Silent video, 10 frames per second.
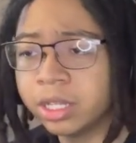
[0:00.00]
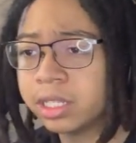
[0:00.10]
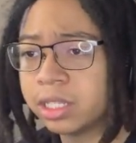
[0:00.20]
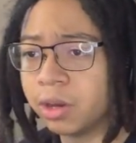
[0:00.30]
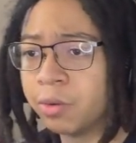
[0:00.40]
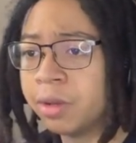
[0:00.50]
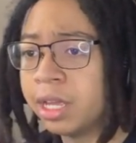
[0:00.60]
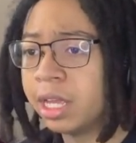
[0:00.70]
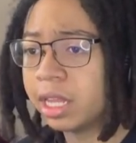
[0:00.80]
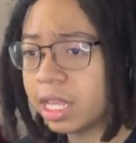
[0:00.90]
So
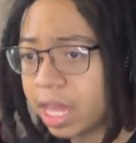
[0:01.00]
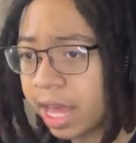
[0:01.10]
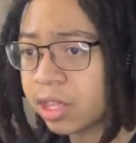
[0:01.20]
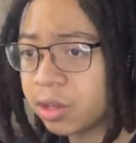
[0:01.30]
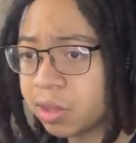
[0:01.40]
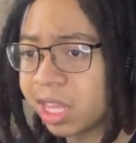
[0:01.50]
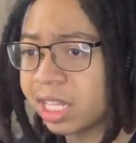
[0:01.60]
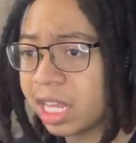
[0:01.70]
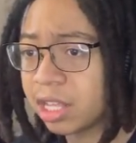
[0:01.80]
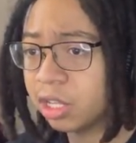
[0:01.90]
let's actually use something
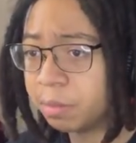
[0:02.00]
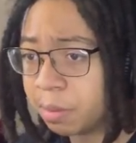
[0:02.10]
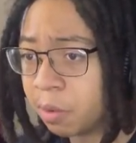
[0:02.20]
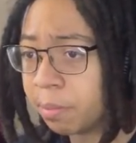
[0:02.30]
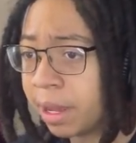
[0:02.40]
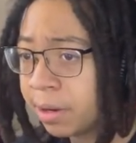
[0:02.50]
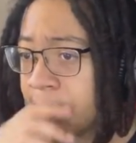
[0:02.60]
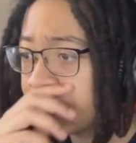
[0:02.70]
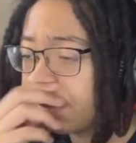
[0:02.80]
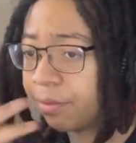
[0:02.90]
that's a little bit more
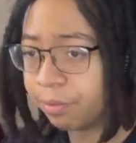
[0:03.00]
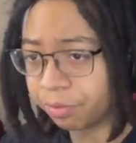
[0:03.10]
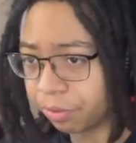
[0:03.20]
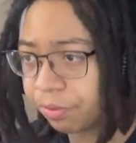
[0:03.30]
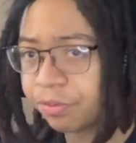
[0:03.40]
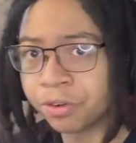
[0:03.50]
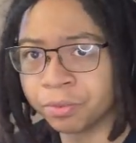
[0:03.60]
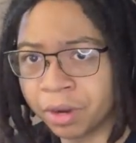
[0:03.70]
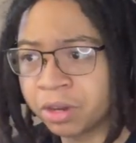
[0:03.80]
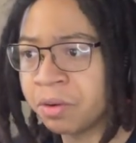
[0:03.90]
better for
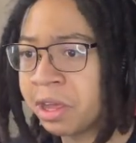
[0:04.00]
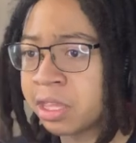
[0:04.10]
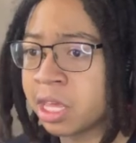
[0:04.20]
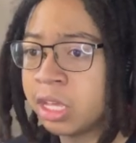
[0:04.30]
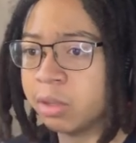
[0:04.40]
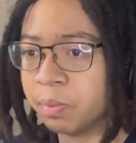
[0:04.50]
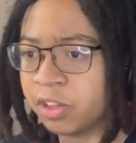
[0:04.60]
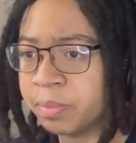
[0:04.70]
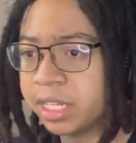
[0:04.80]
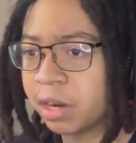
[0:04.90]
rank wise. The
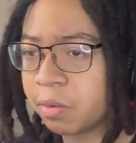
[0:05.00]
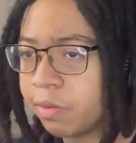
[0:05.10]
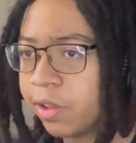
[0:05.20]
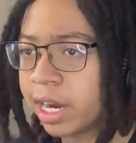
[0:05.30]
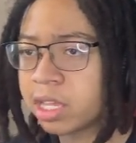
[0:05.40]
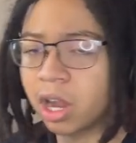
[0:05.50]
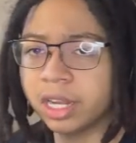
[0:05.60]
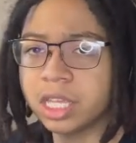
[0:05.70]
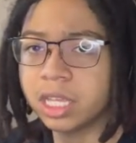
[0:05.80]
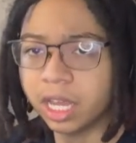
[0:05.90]
Prismatech reflex.
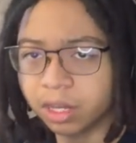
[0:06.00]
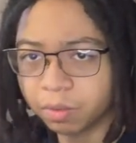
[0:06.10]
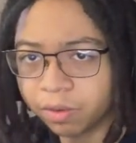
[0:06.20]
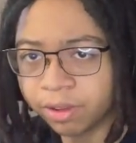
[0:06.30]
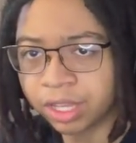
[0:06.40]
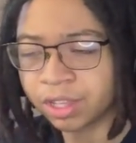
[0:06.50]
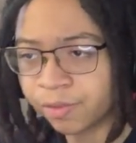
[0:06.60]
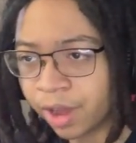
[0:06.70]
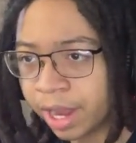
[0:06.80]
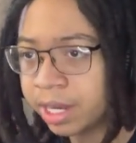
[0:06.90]
Honestly, any reflex is
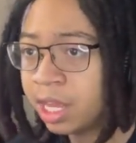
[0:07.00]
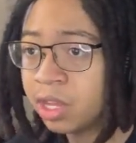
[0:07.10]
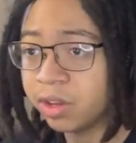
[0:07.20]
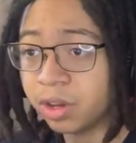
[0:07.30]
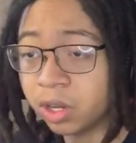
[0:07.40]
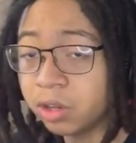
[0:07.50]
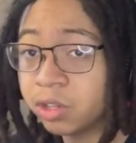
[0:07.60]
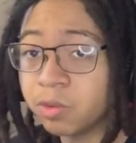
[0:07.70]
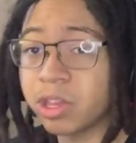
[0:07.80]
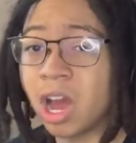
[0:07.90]
fine. You could
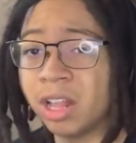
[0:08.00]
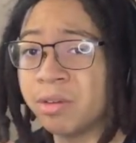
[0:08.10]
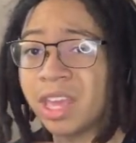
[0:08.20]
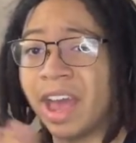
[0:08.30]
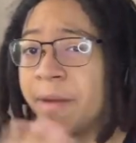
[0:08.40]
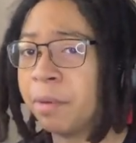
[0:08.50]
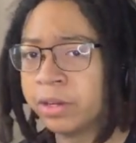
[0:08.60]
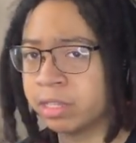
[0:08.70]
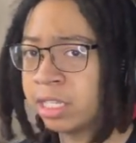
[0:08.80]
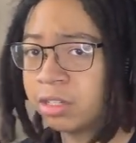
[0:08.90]
use hollows. I
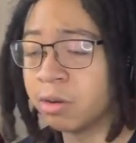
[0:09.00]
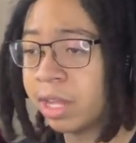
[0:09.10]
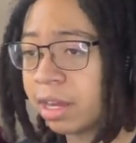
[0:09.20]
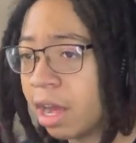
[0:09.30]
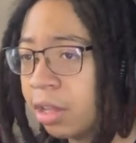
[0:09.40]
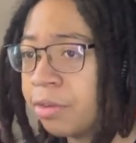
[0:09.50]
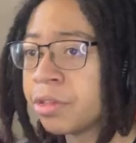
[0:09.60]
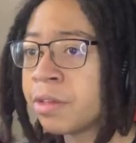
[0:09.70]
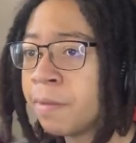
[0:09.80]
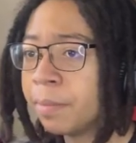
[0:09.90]
personally don't like
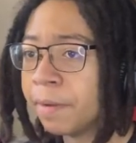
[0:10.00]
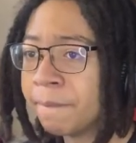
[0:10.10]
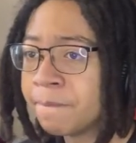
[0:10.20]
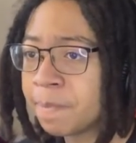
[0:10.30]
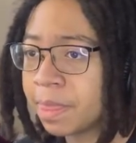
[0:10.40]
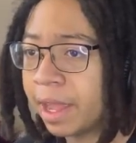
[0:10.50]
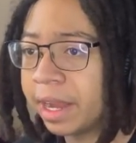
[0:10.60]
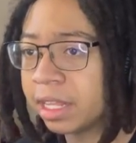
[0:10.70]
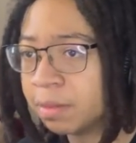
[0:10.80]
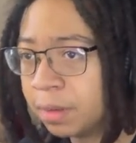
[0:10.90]
hollows, but
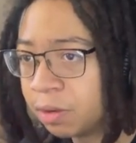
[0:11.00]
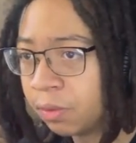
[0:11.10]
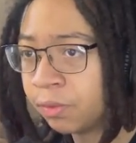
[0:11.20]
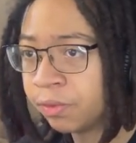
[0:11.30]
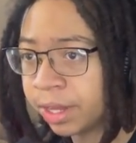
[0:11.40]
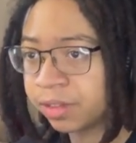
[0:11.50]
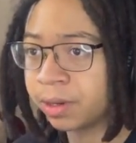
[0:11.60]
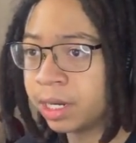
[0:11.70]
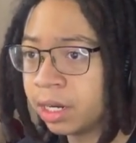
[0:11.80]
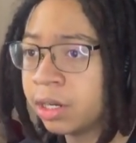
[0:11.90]
I got the mini reflex
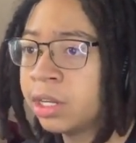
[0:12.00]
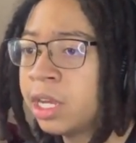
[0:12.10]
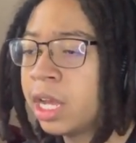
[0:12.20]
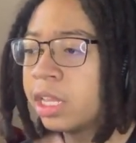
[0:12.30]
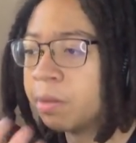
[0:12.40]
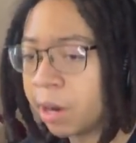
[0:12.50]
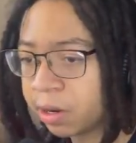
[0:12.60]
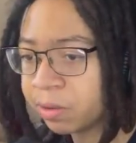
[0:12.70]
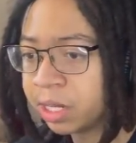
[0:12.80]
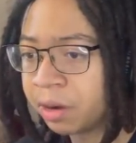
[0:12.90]
right here, the
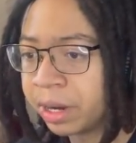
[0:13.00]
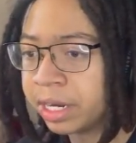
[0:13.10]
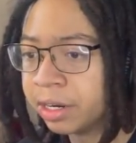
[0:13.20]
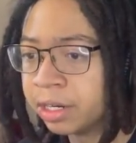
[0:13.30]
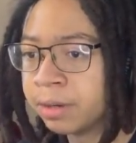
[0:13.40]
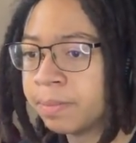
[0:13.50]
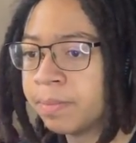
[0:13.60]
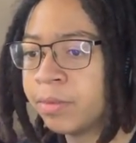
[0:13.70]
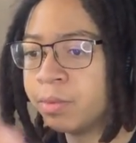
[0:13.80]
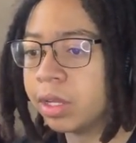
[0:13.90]
micro dot right here.
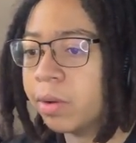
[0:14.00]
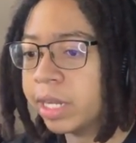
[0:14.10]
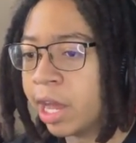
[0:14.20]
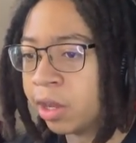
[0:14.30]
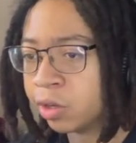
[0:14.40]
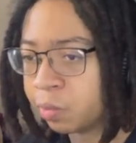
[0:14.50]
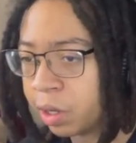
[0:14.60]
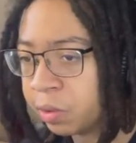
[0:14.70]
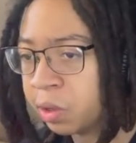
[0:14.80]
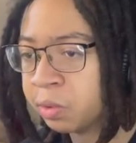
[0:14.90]
We go down,
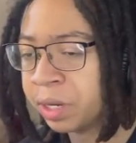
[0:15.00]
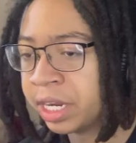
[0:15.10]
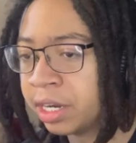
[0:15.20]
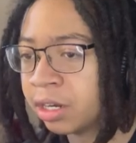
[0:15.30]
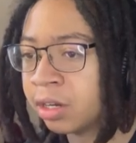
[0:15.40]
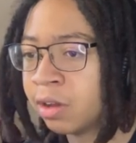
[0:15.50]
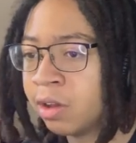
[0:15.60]
red oil right here.